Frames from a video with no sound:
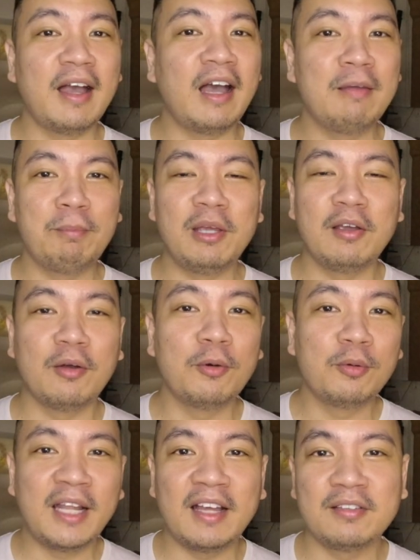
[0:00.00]
IPO
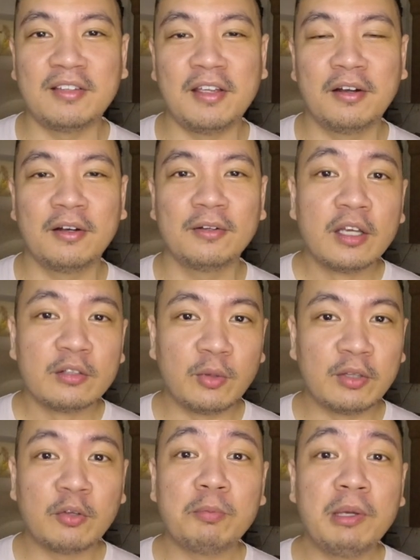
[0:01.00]
last year, so
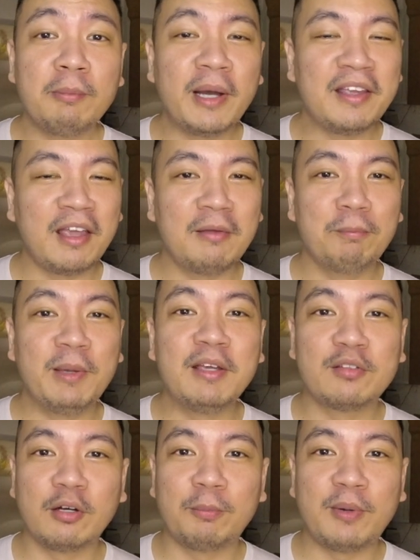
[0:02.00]
it took me by a big
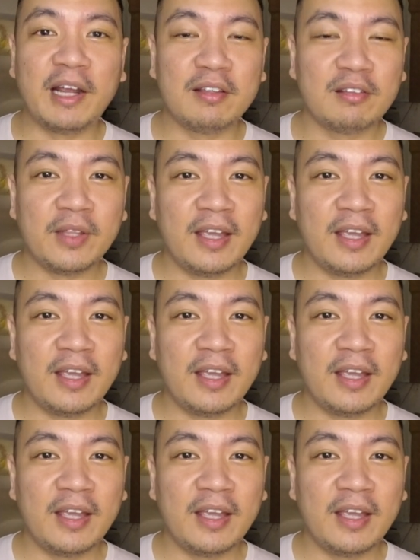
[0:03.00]
surprise.